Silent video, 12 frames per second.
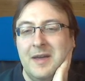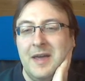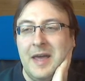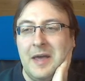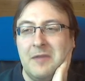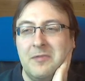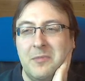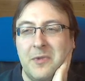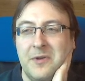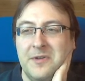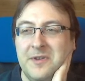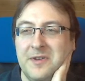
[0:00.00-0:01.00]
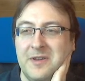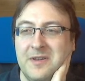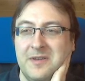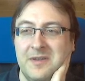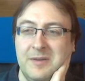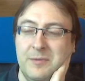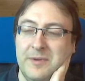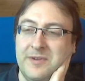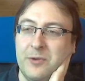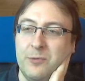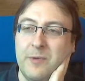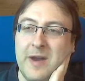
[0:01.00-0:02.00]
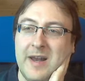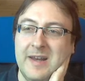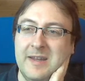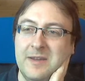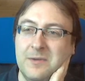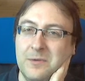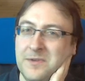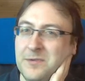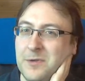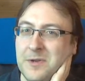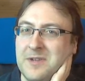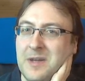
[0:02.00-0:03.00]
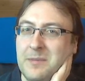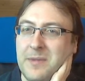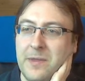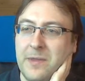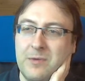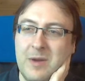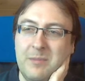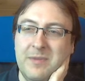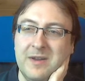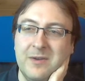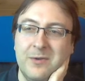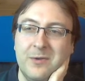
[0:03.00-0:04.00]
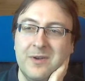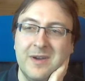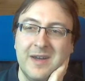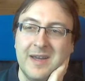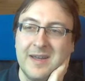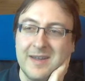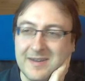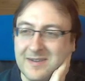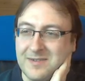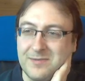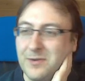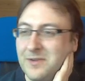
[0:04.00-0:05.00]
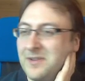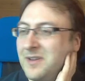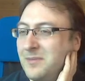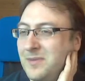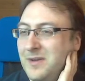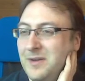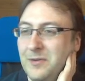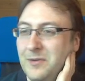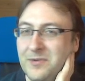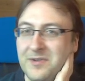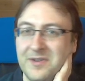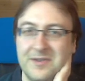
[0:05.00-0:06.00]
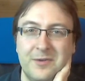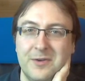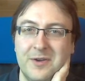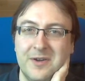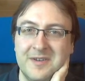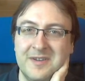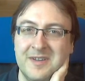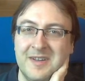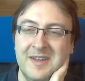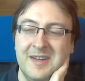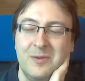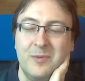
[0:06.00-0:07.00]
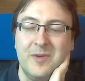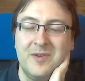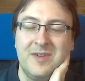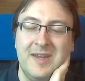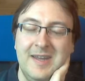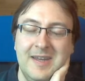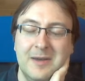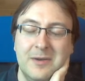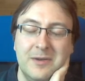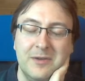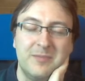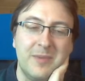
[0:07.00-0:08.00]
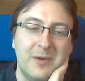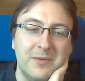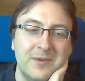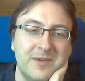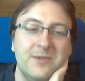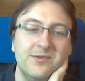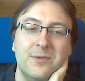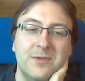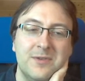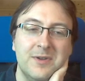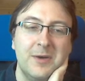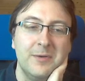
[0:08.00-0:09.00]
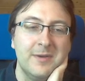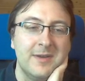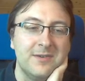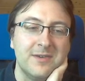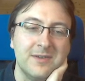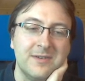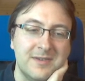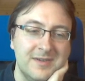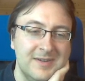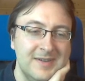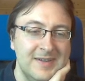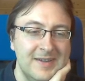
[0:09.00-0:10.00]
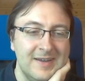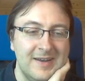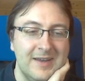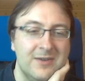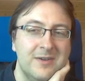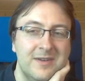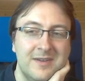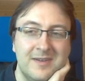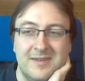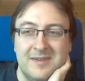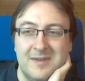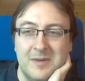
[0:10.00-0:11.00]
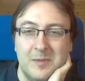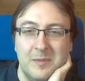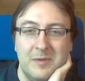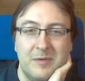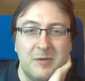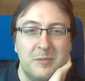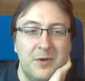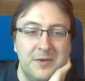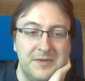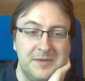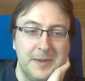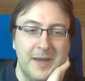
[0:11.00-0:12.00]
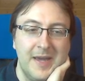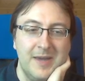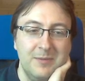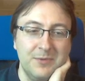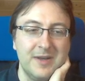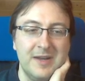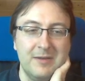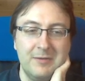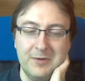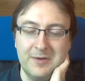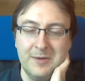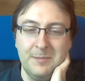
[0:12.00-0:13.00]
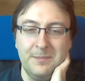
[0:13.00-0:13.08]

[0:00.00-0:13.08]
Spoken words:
have a module which you rarely use. For example, the grappling hook, and for example, you just forgot which key you've bound it to. So now you can just click on it, it will pause the game, you can have a look